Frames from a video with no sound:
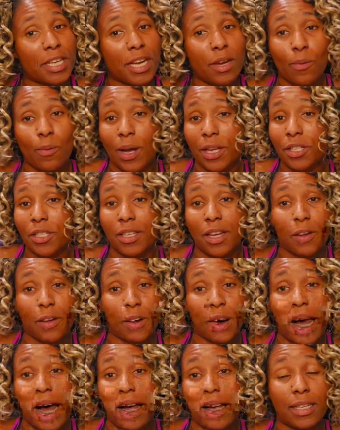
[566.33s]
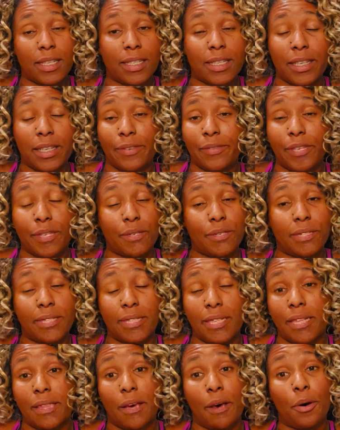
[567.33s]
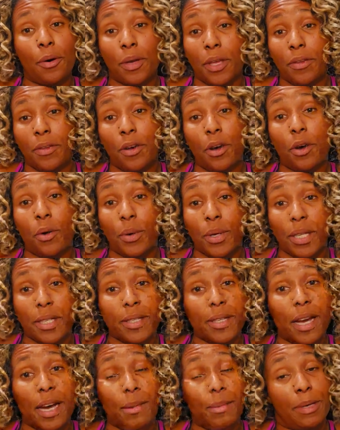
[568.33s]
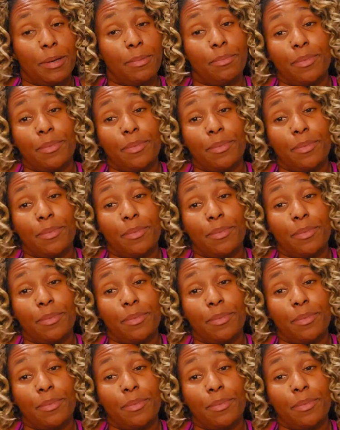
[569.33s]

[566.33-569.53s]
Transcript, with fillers: ain't watch enough reality TV to see the okey doke when it's coming.